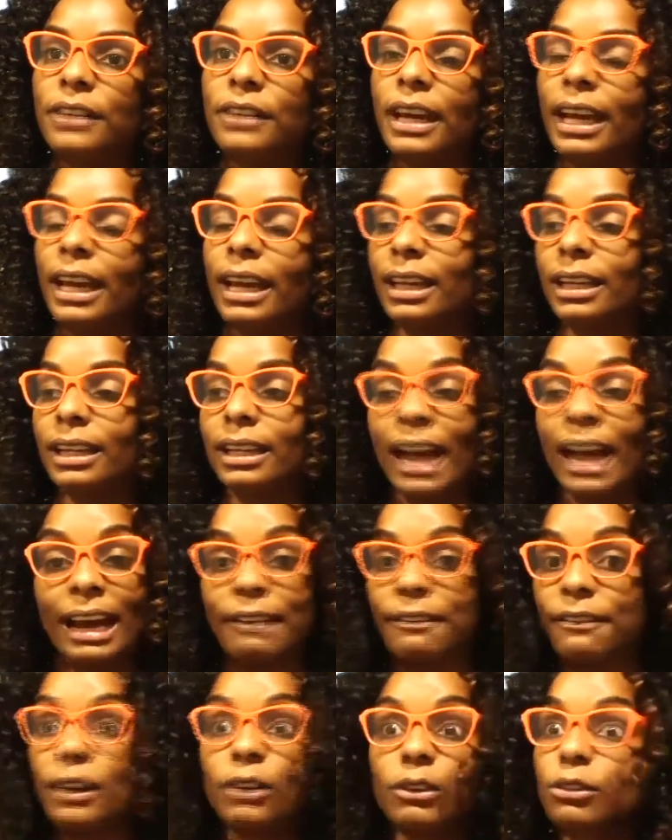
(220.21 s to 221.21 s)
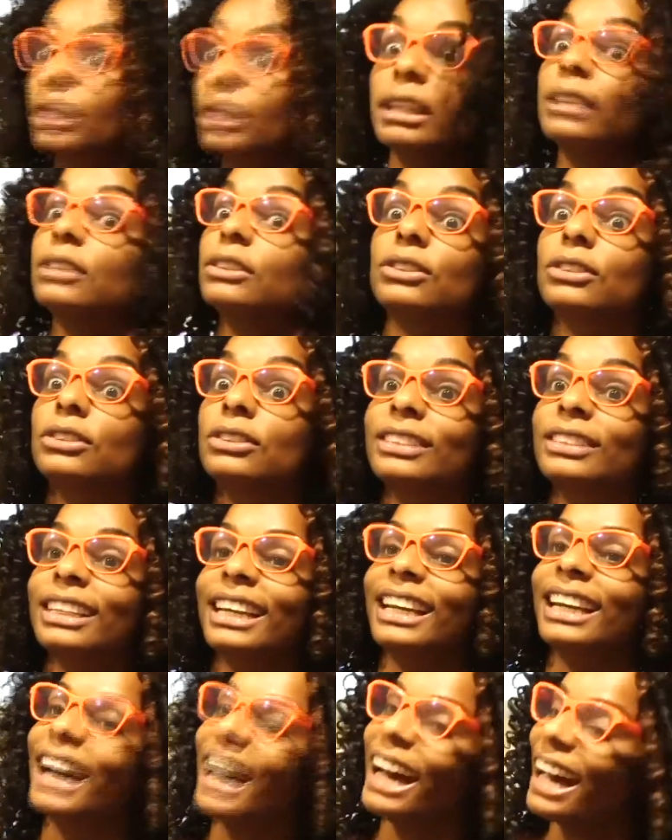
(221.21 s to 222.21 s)
And I felt rich.
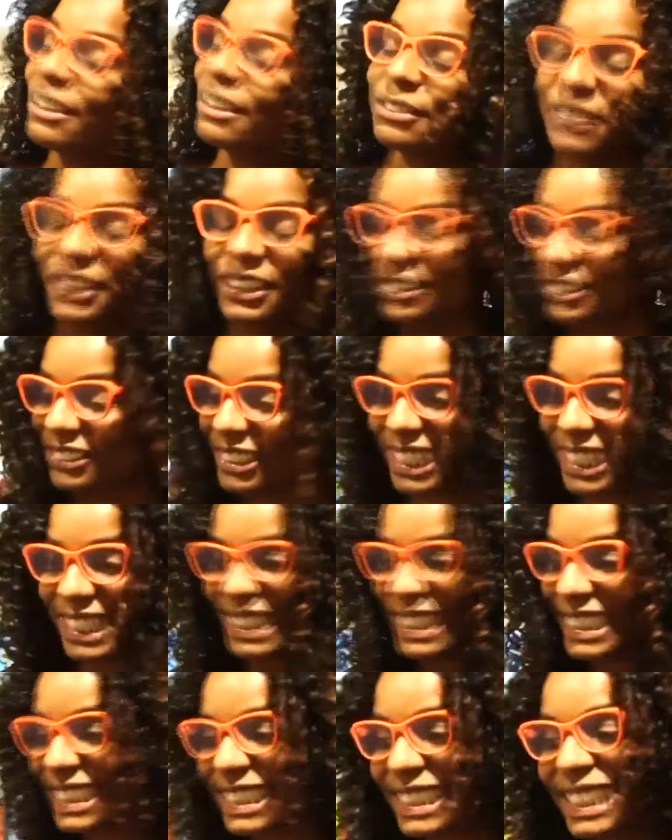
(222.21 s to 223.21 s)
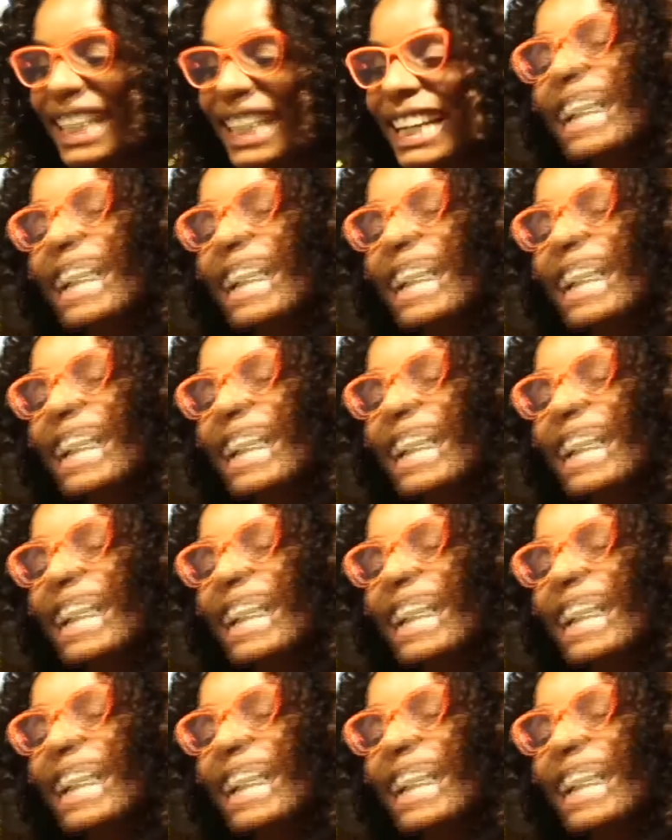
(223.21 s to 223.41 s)
I felt rich.